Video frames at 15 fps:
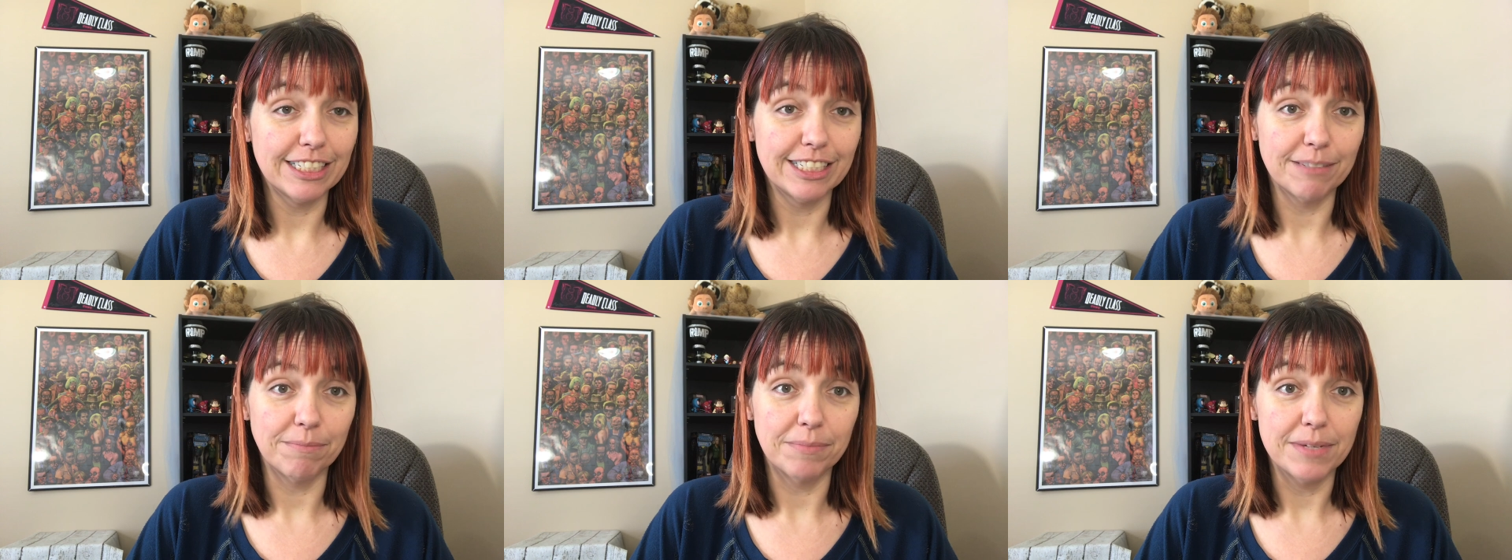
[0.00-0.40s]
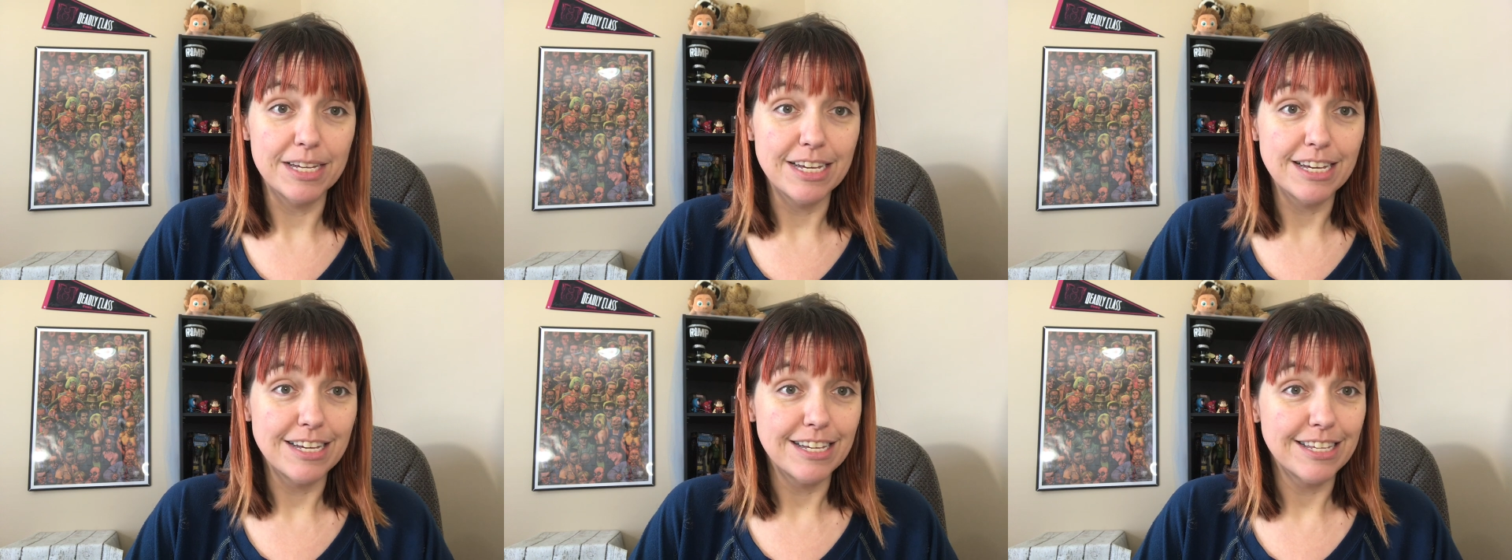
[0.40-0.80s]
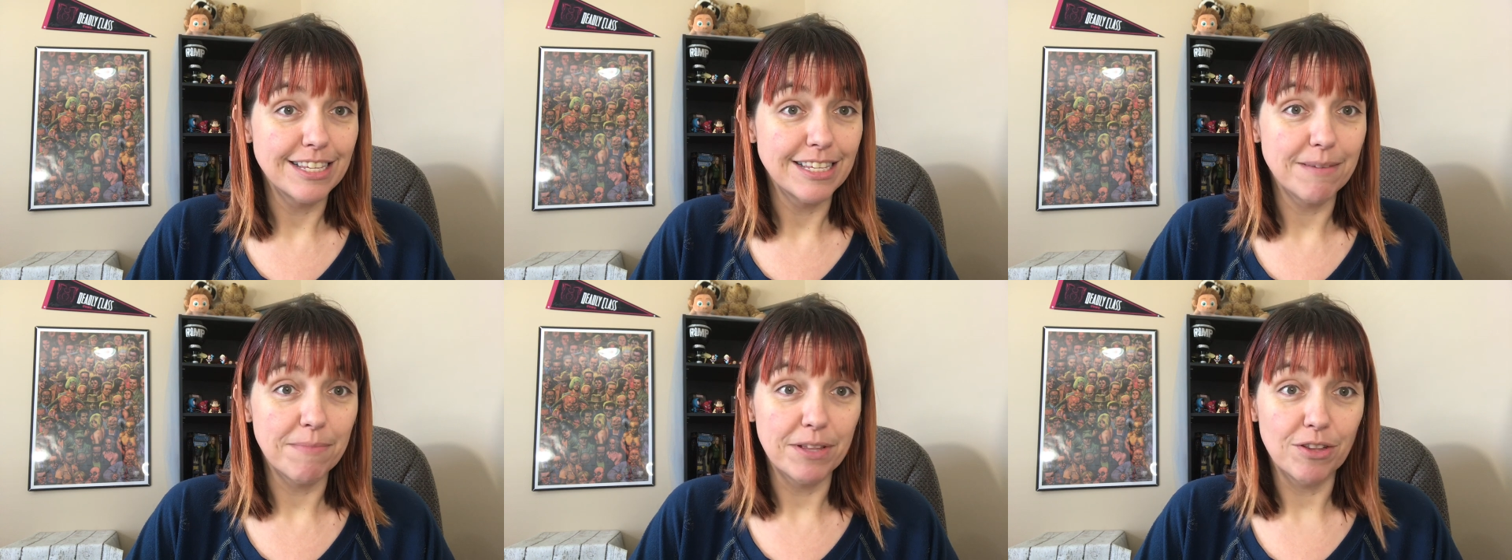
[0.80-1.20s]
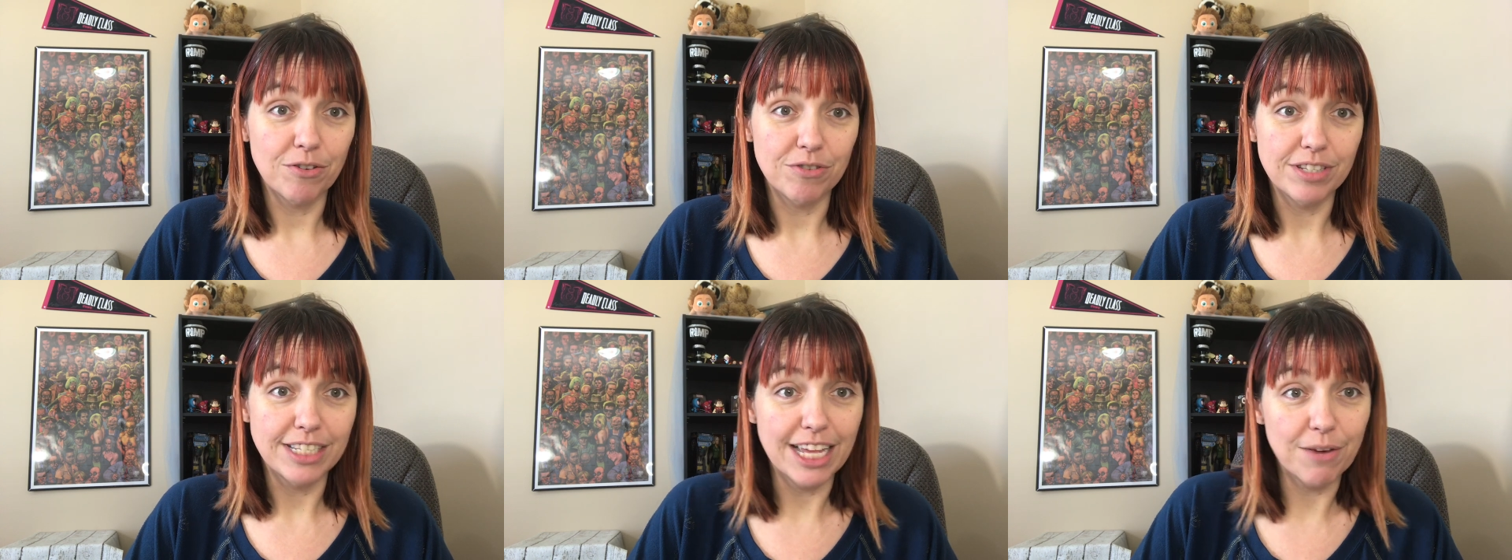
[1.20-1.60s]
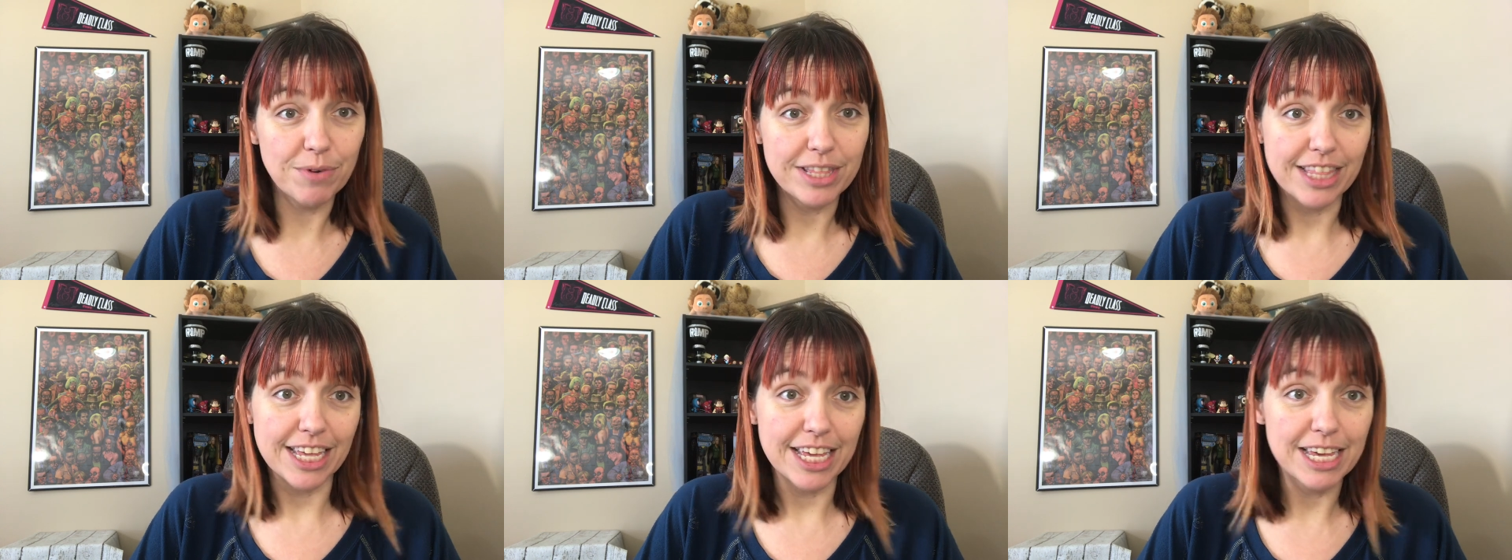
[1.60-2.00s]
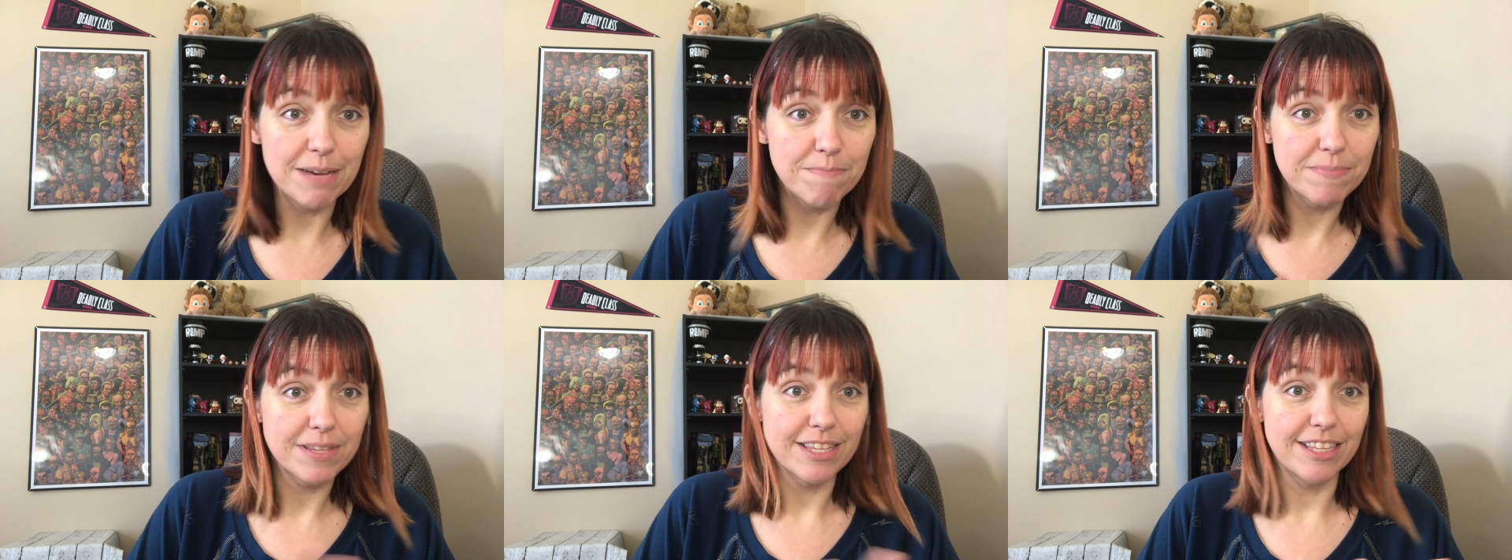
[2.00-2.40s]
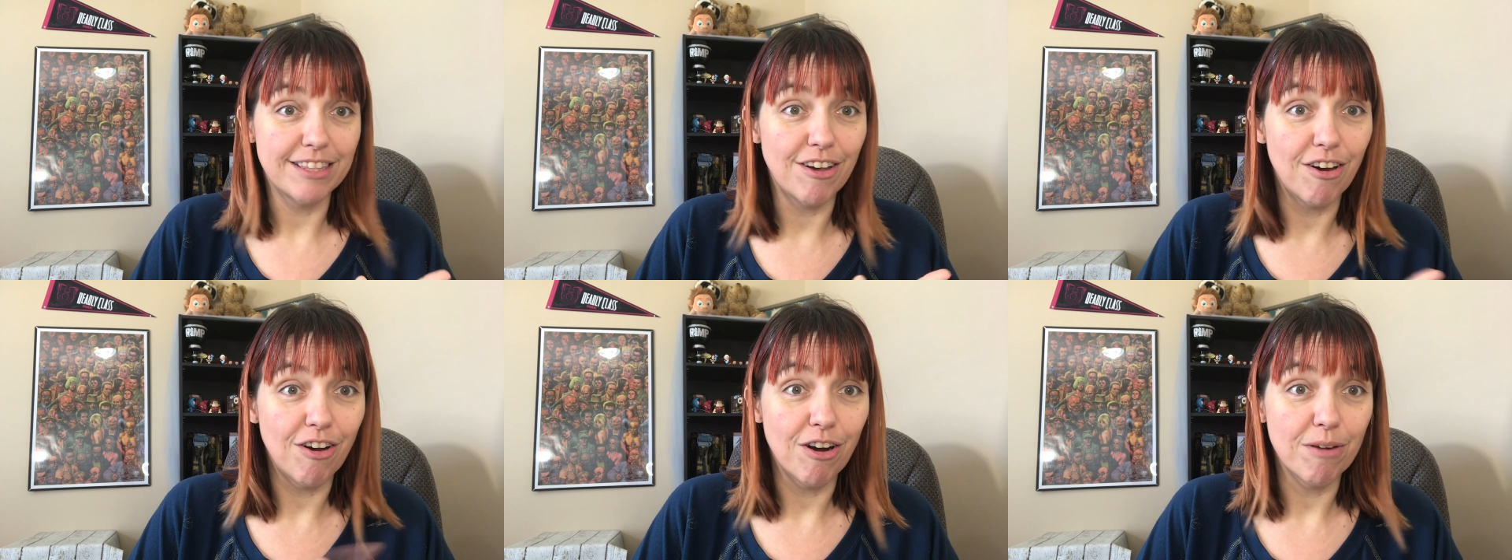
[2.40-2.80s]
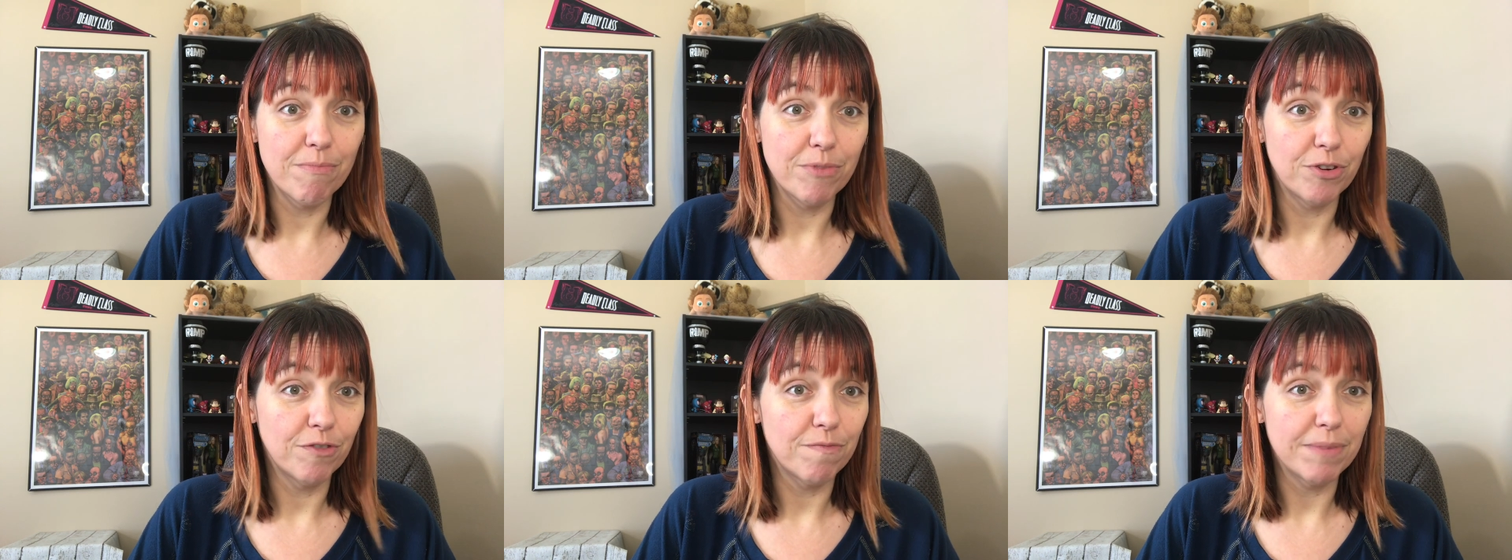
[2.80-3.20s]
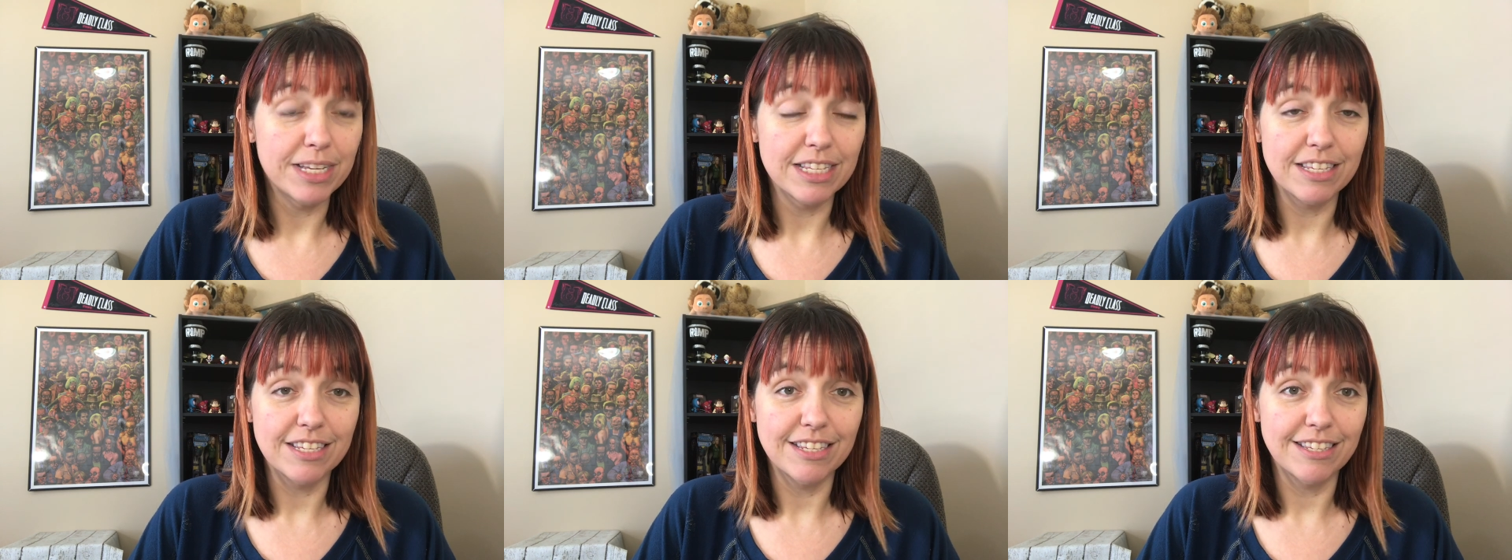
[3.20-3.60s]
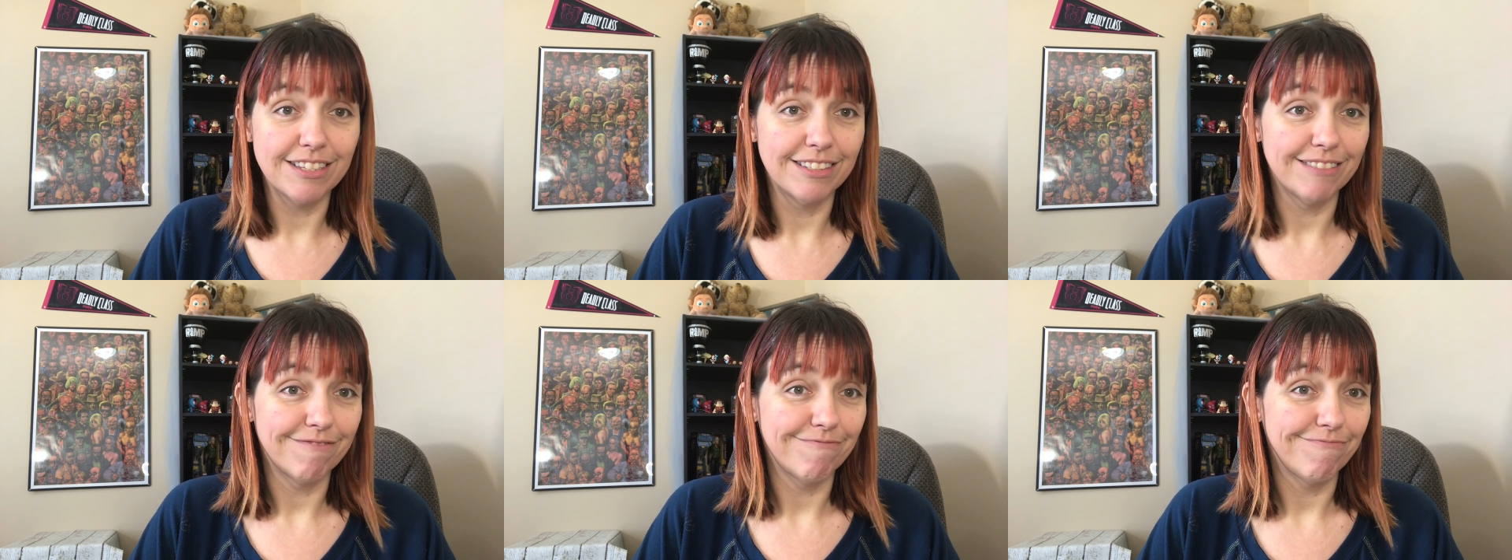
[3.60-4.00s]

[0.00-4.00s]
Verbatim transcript: Some some of those with the hips and the arm movements.